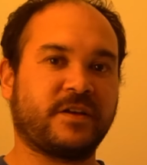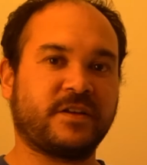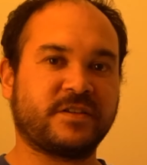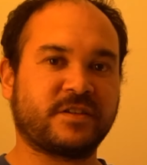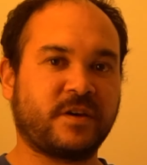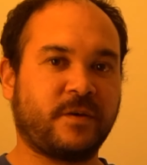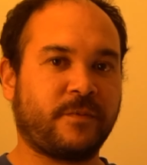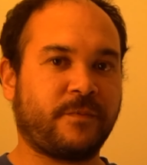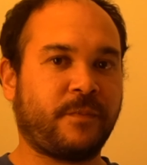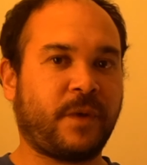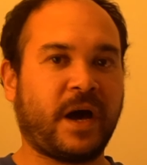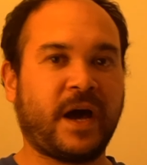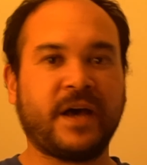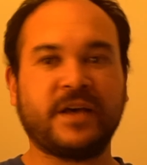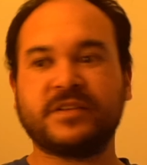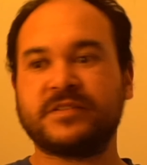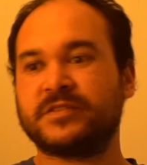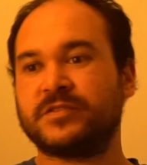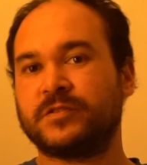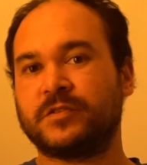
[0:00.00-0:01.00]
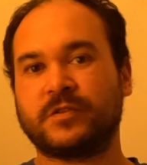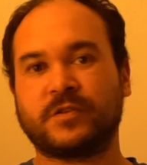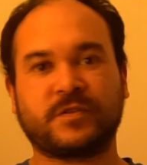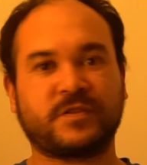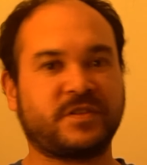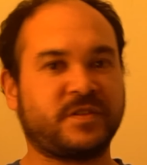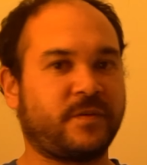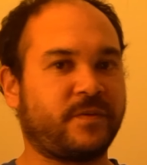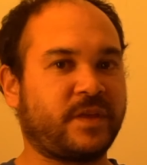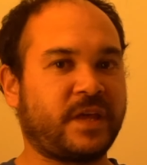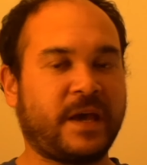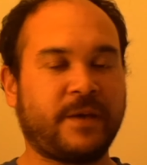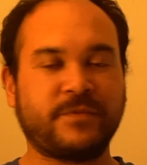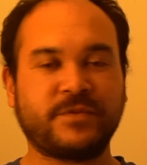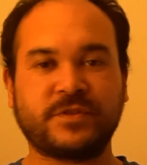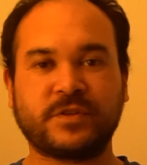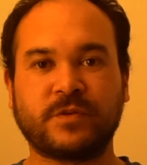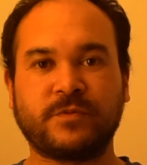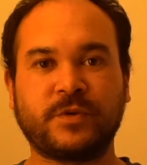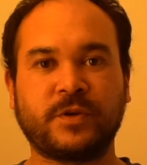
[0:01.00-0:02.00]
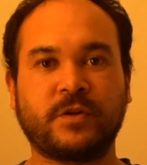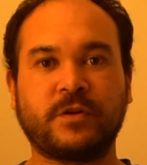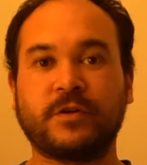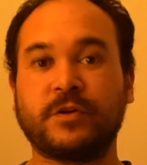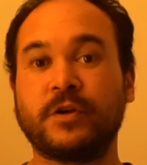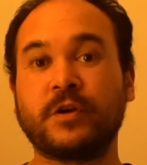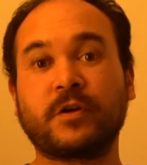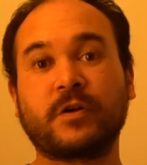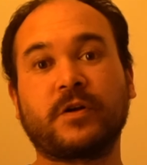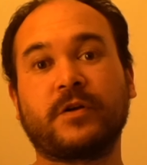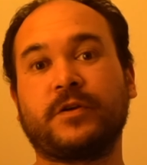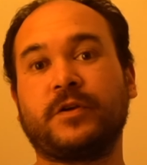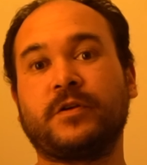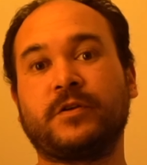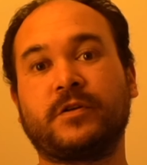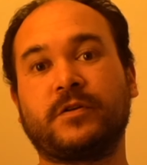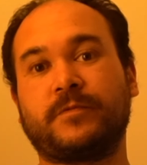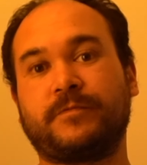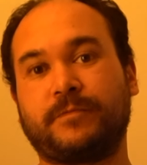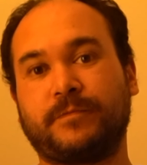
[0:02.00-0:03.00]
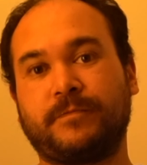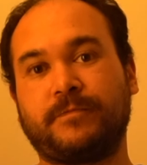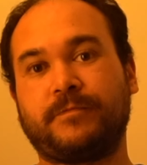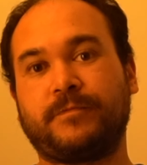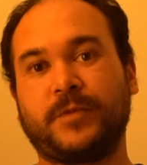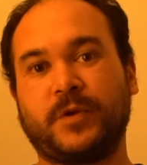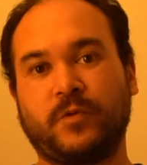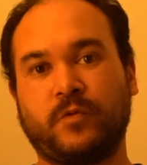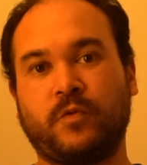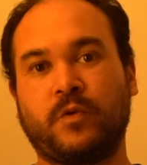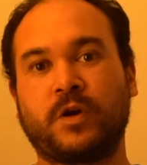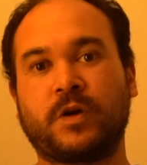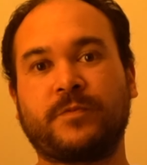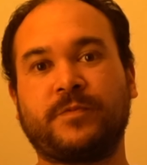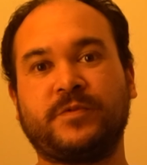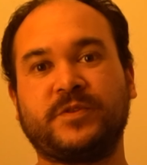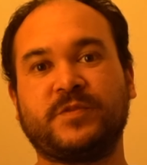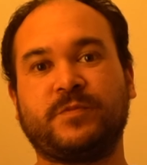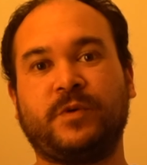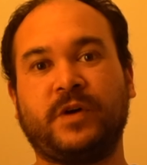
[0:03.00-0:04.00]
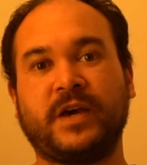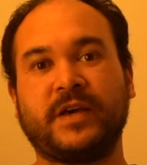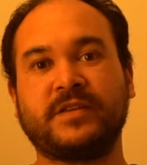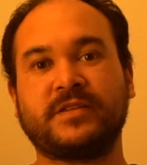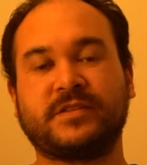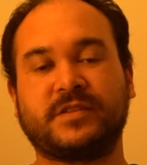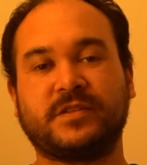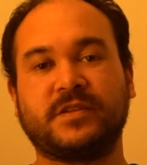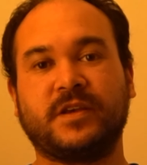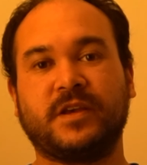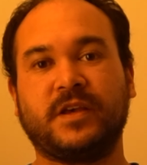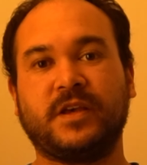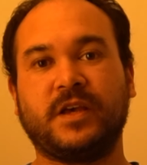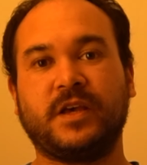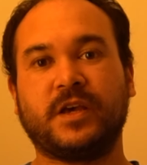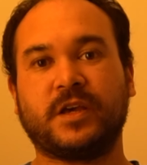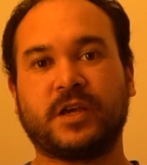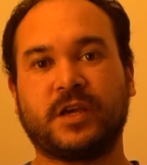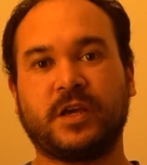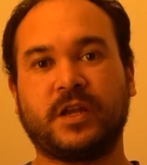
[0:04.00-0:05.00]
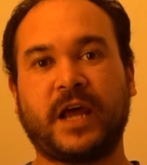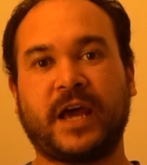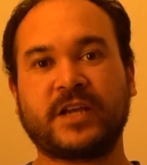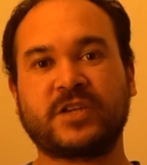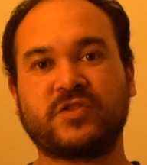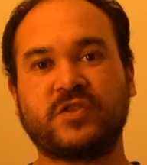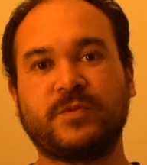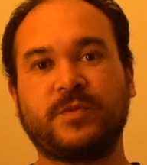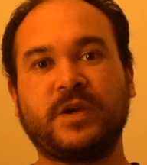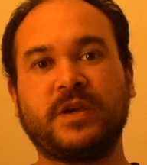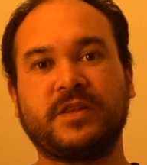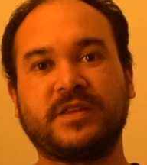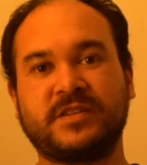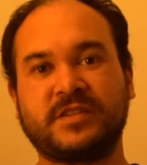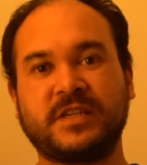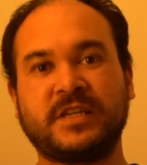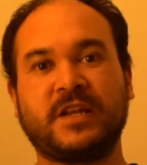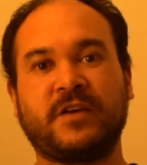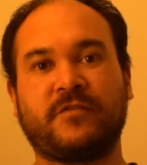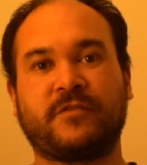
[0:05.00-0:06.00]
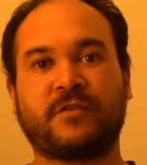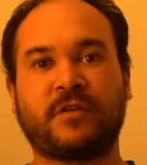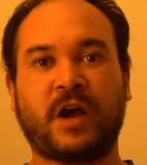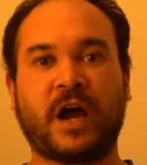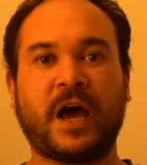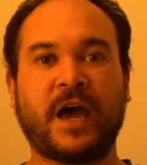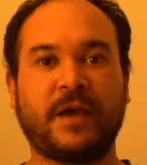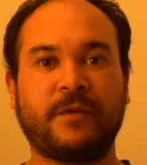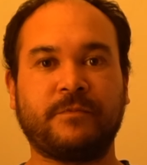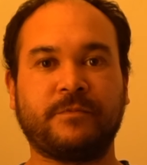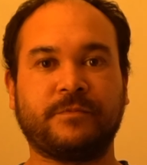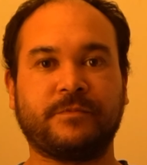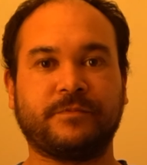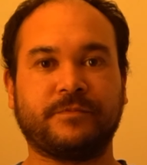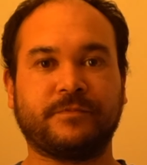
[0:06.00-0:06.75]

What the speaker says: is compromised, something happens to your computer, your workplace could actually be the scene of a crime.